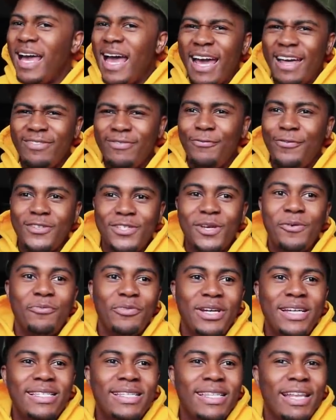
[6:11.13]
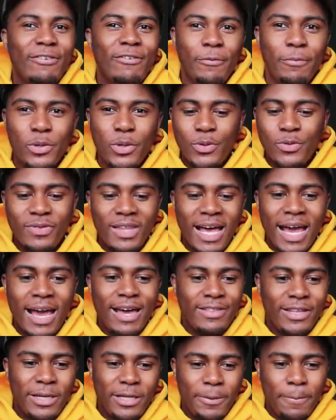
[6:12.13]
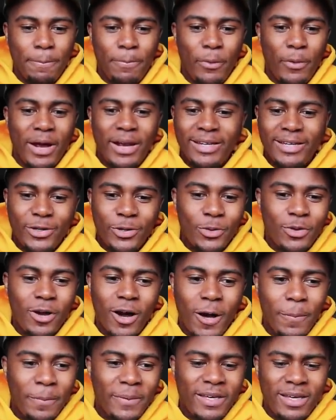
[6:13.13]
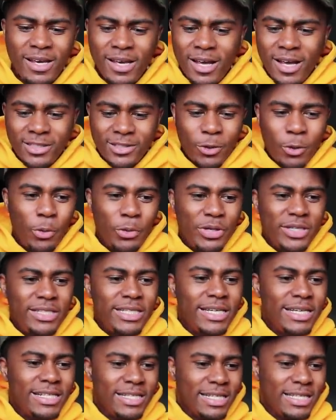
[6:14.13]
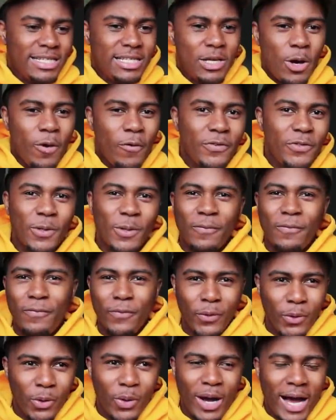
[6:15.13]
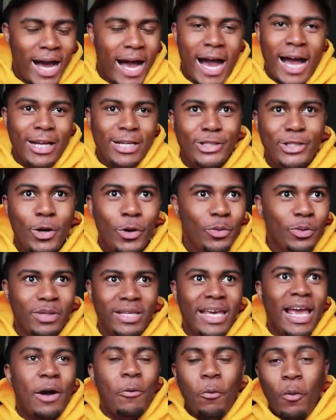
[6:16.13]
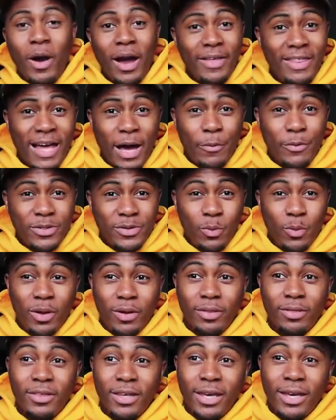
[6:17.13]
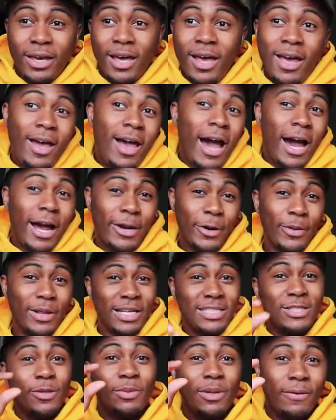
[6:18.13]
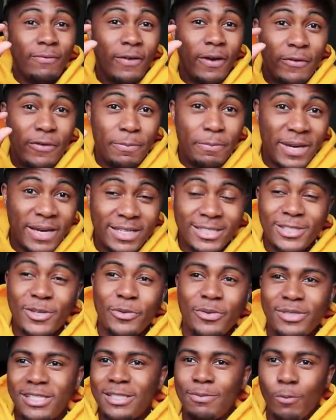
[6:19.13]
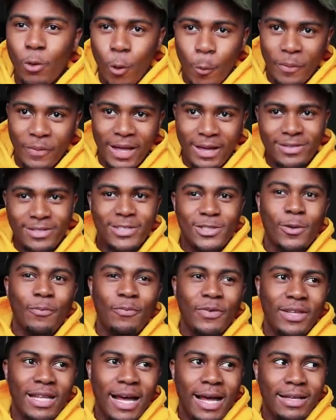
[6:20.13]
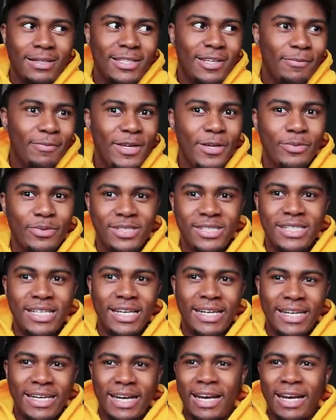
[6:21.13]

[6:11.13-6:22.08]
And for some reason, they removed that and they didn't put any new carpet. So all you've seen is this scuffed up floor. I don't get why that was one thing. I know that's something very minuscule and small, but that was just something that to me was silly.